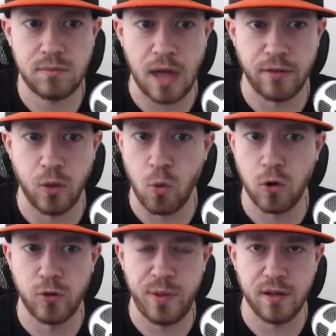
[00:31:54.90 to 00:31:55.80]
end of the
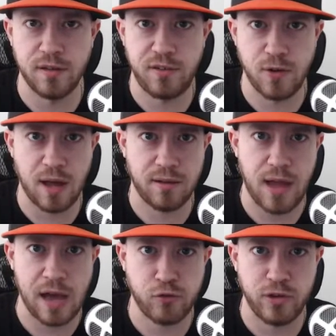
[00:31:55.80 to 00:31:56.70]
world because you're not
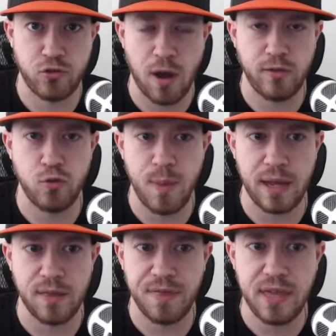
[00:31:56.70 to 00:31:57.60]
actually trying to
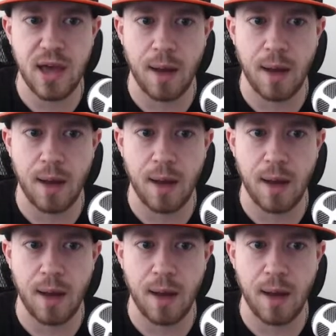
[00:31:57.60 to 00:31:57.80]
make the